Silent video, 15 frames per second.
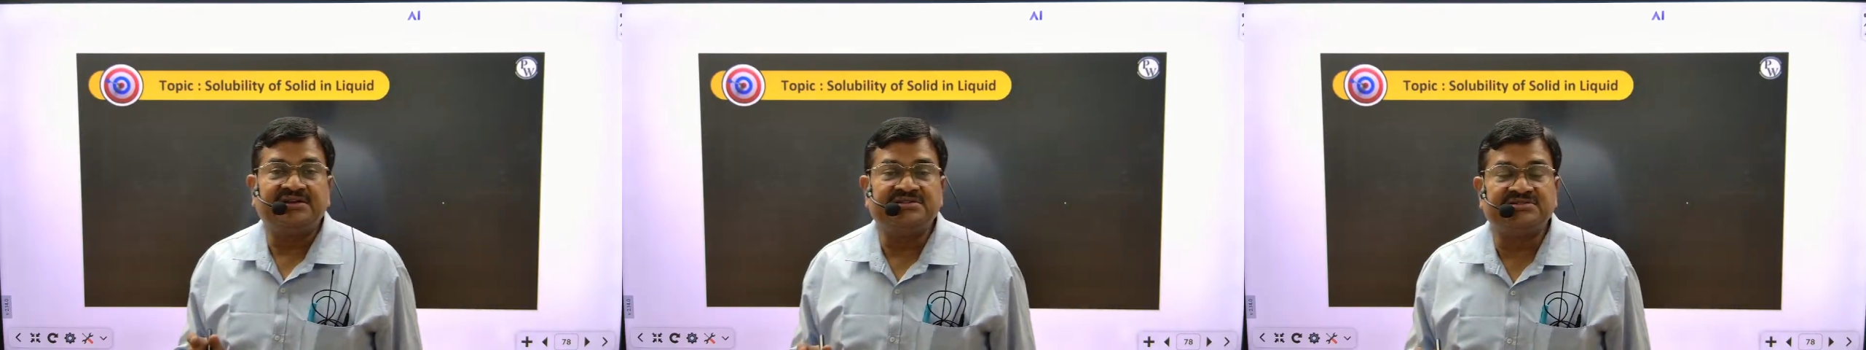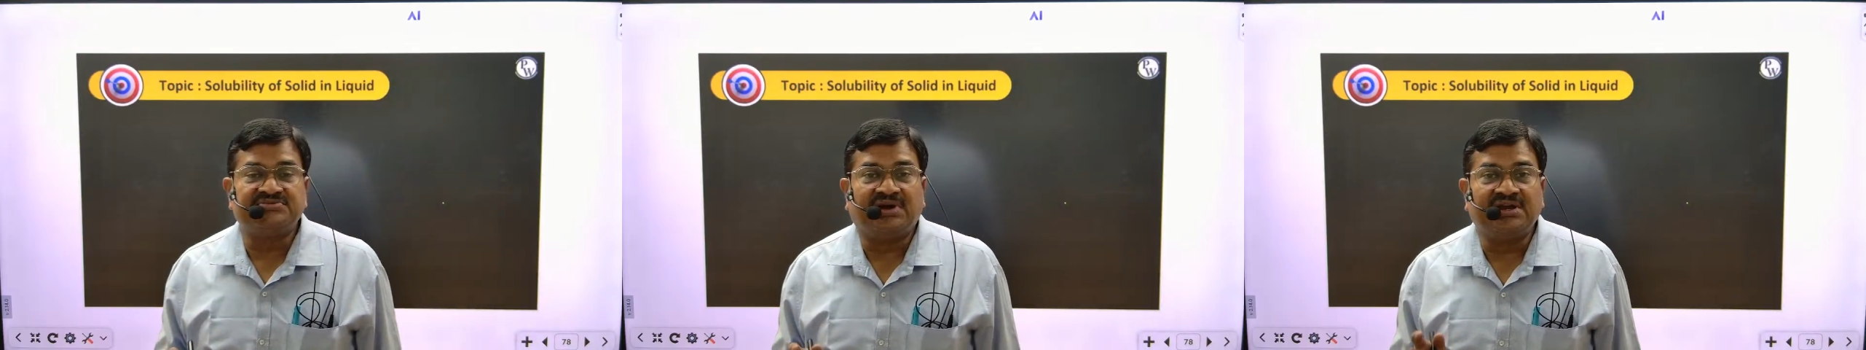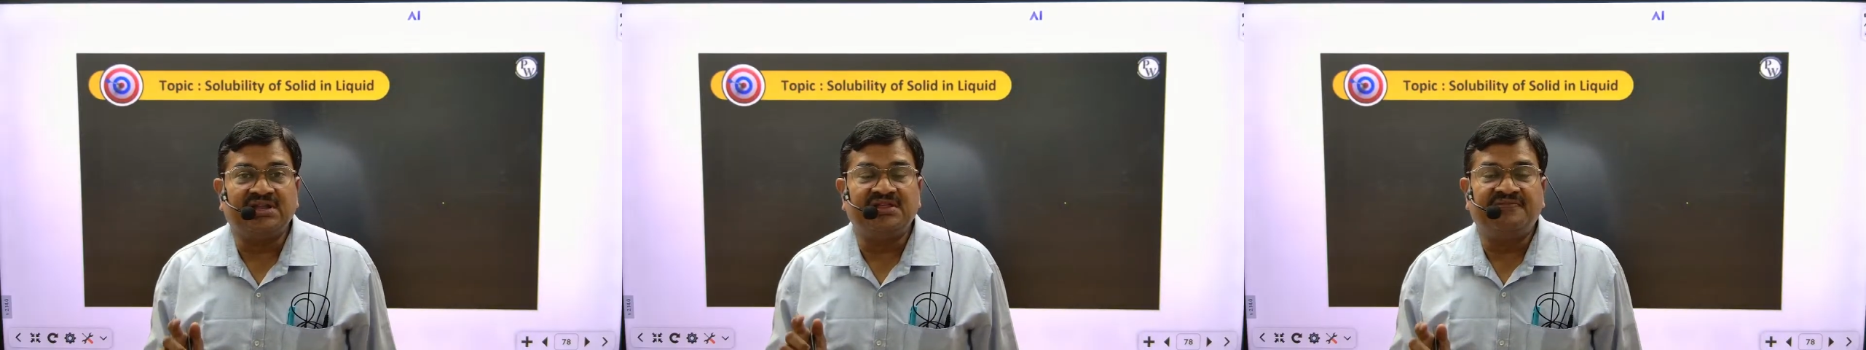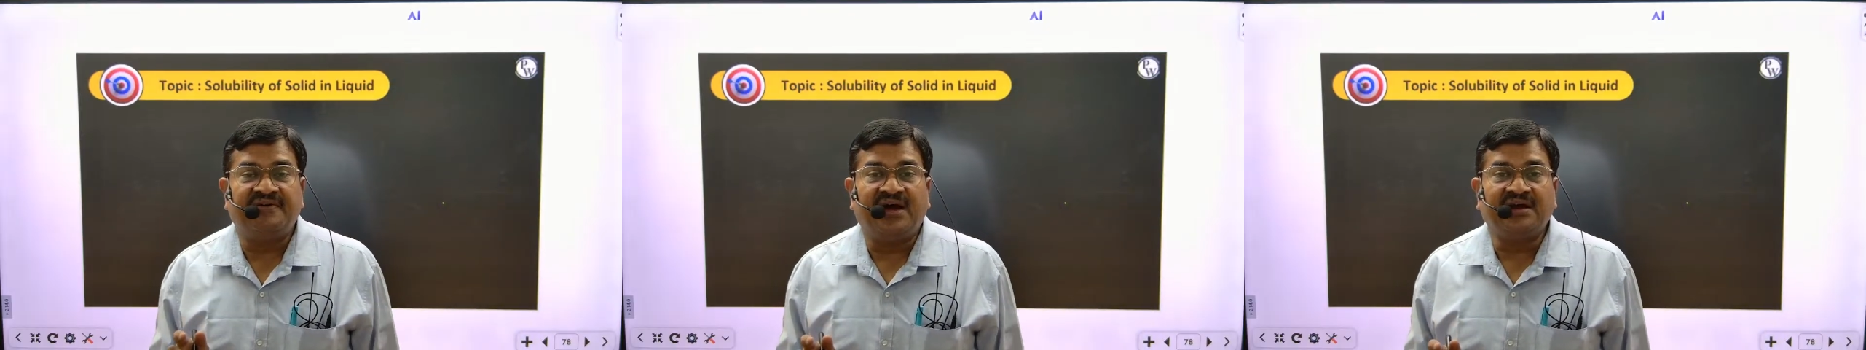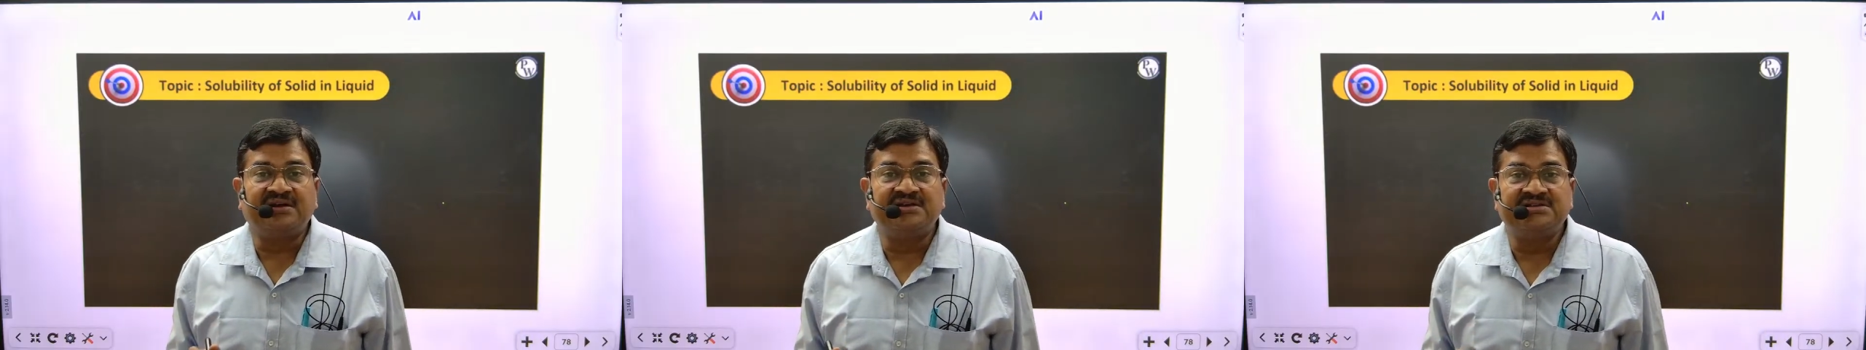What are the
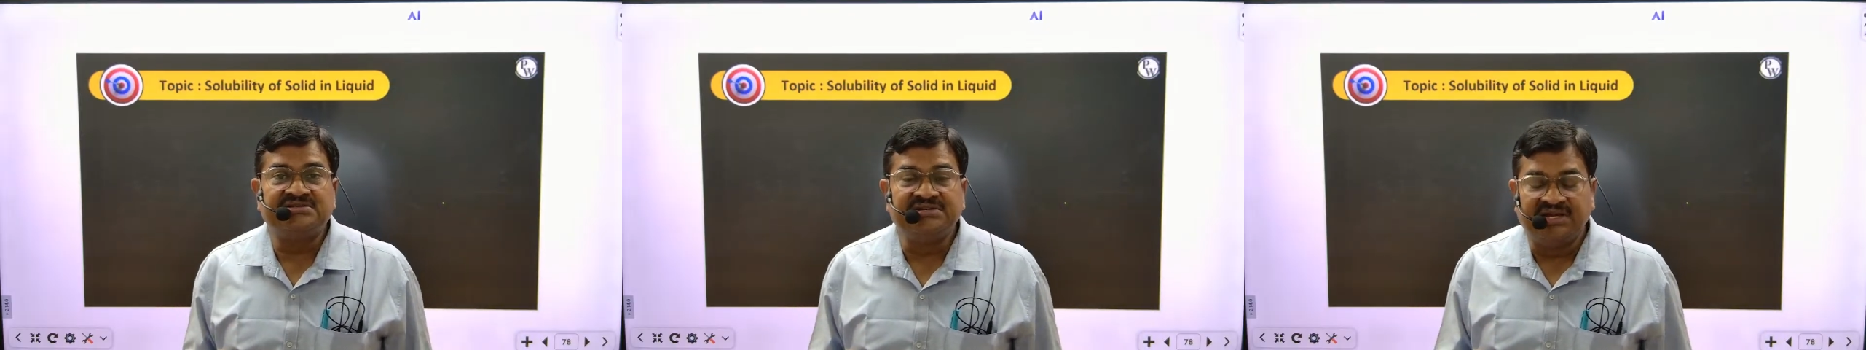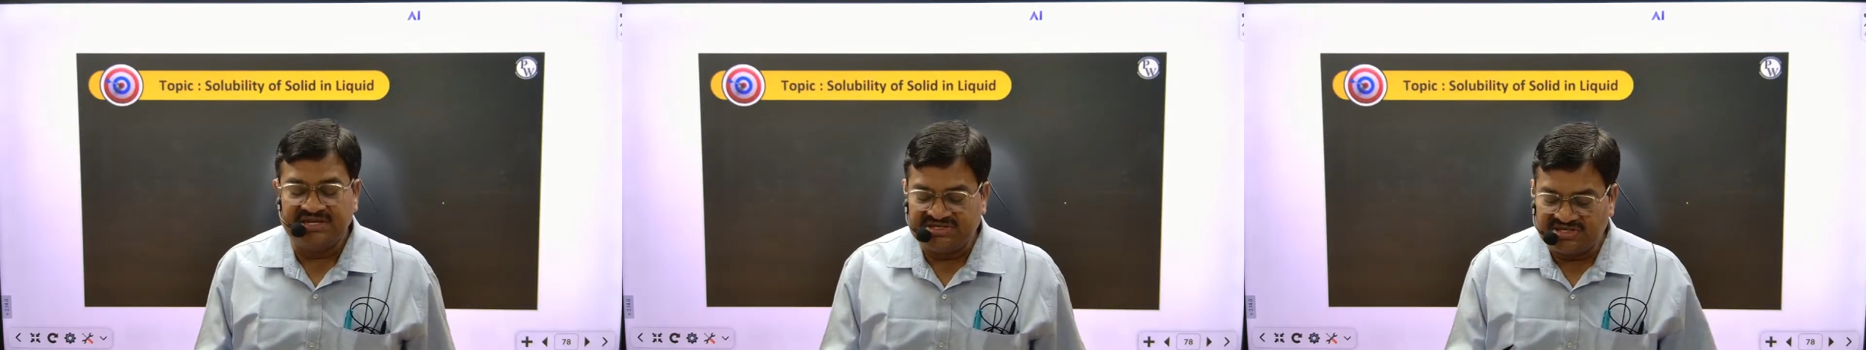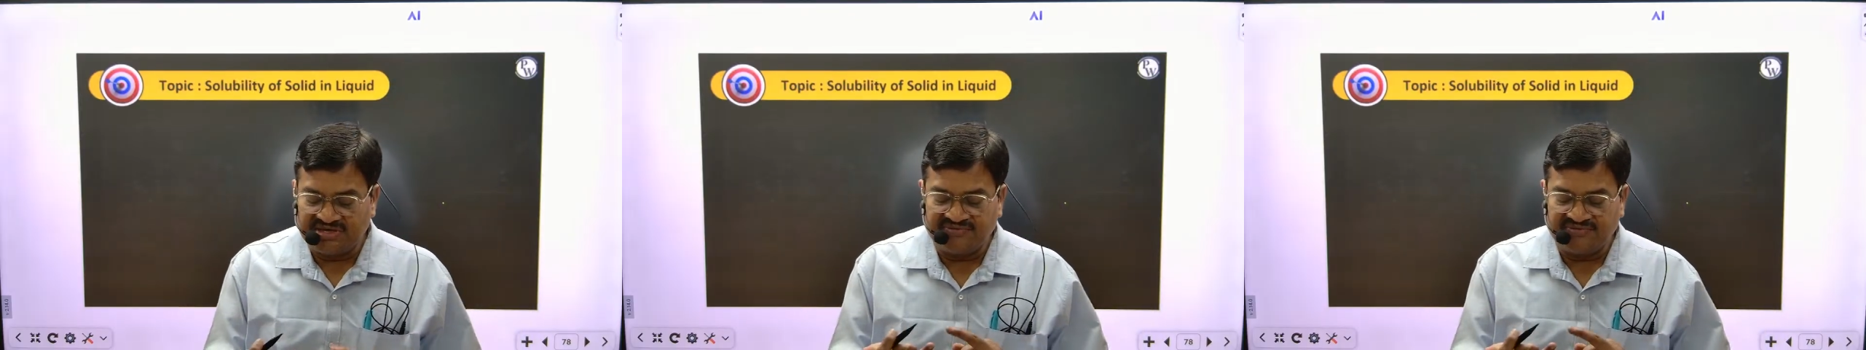factors? Nature of